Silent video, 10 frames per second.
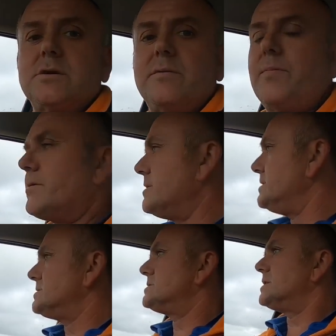so we borrowed
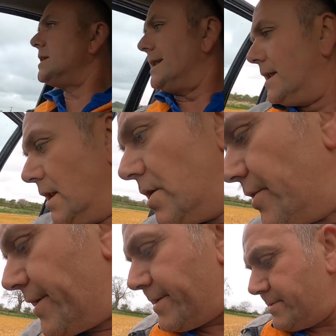his little
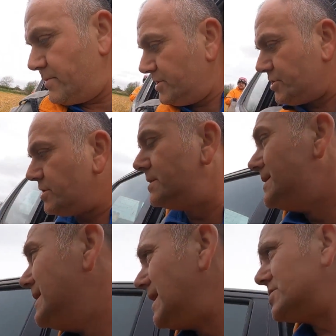loader, which
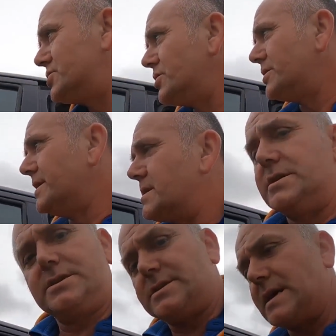I'll show you
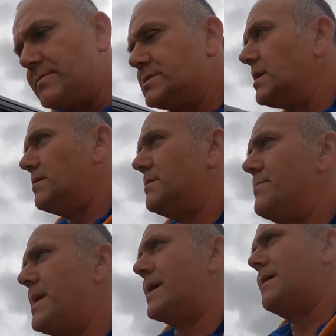because it's
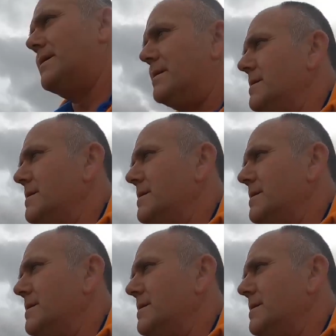absolutely mega.